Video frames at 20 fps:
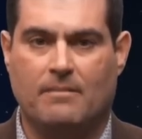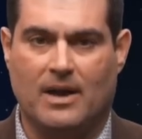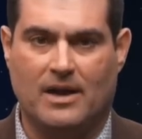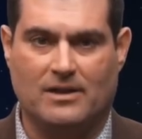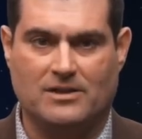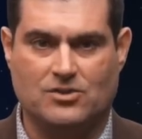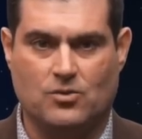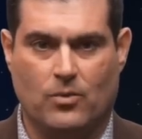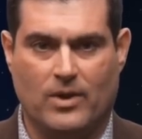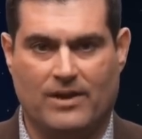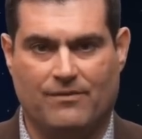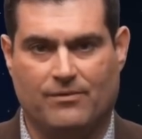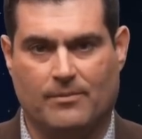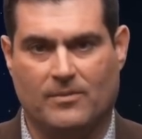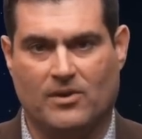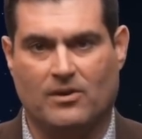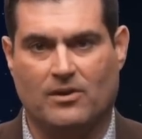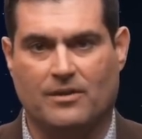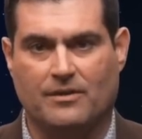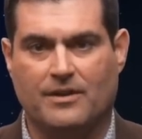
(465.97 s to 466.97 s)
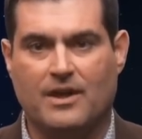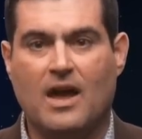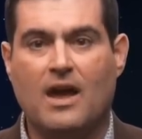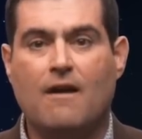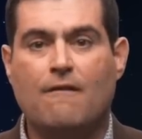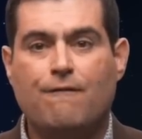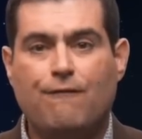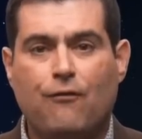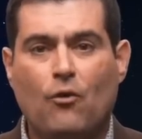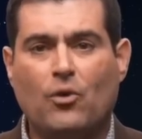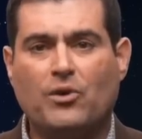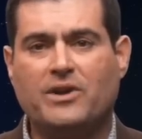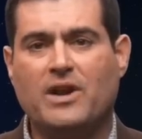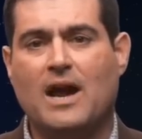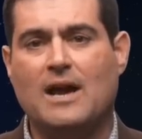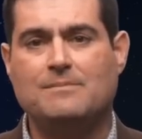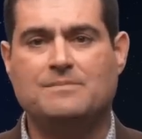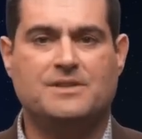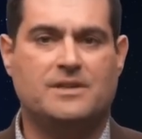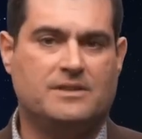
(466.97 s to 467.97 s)
miles away from Earth, four
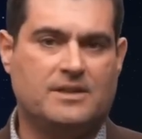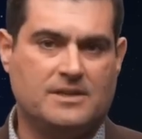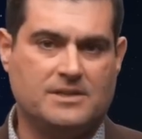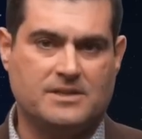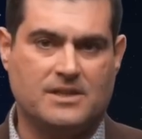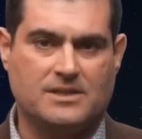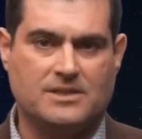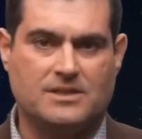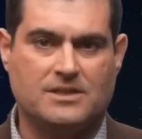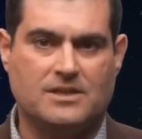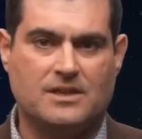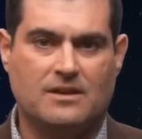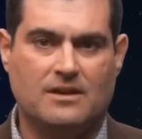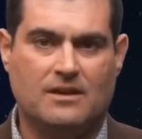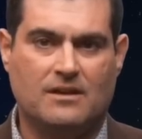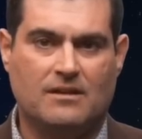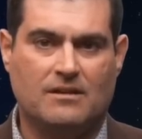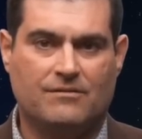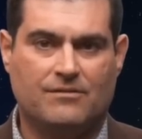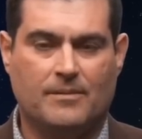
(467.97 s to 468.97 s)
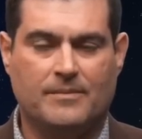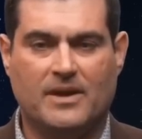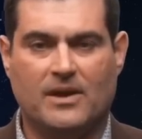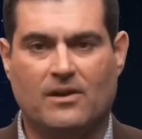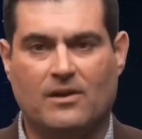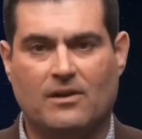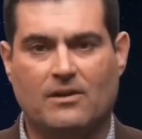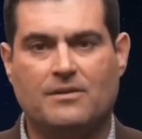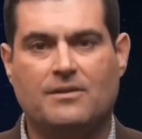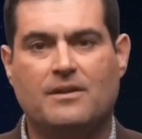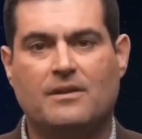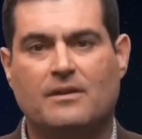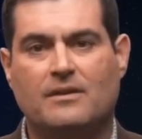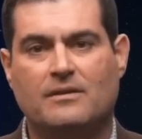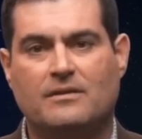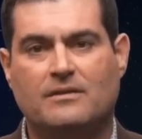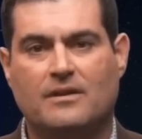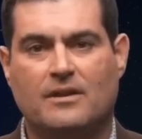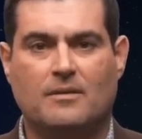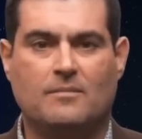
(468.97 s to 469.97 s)
times the distance from the Earth
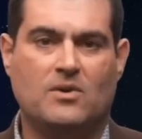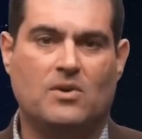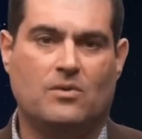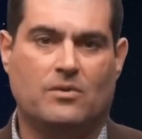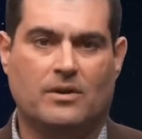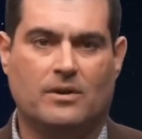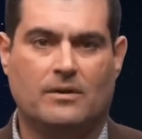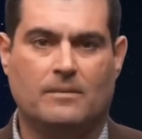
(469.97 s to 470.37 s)
to the Moon.